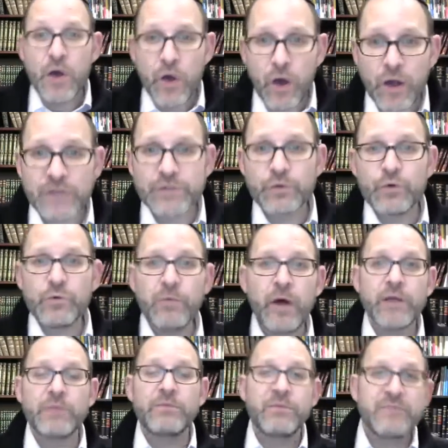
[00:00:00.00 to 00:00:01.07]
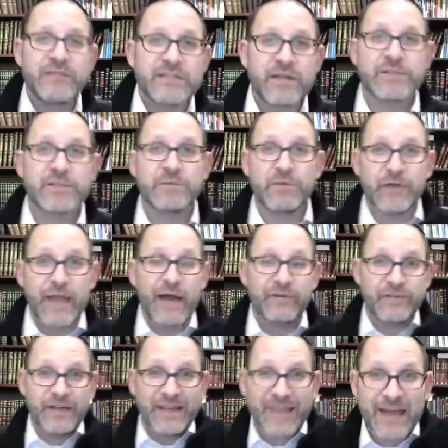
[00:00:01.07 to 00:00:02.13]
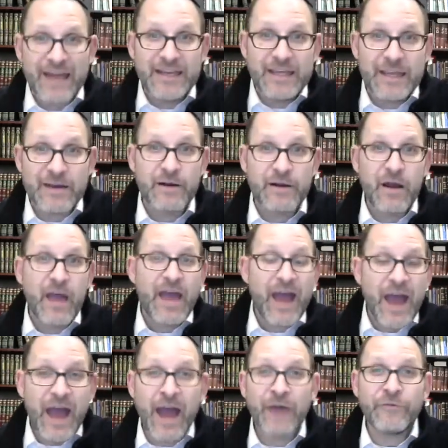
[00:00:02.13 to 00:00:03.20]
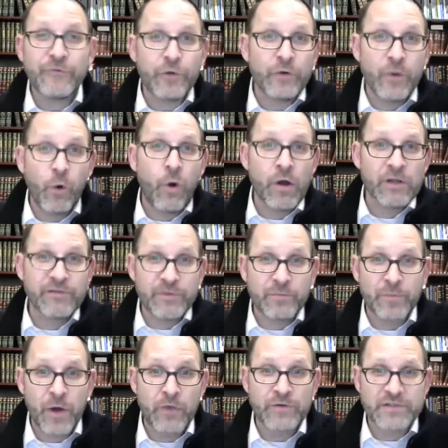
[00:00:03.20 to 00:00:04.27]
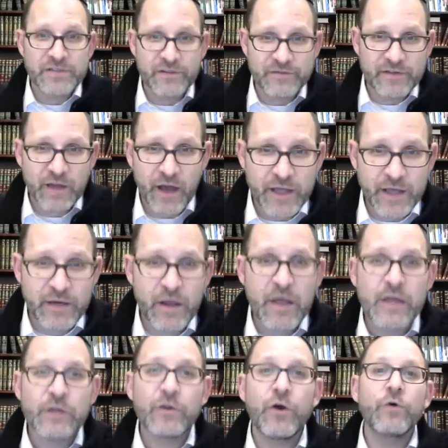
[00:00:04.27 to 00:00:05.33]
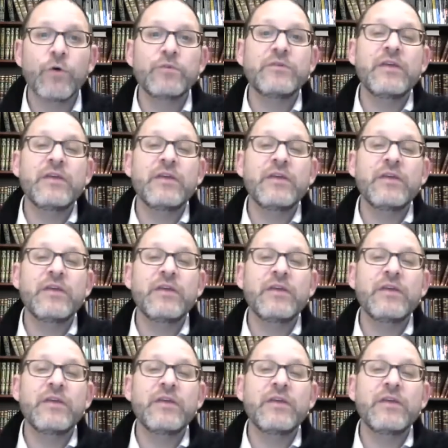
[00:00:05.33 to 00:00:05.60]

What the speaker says: They're counted again here after all of the brothers have died. And so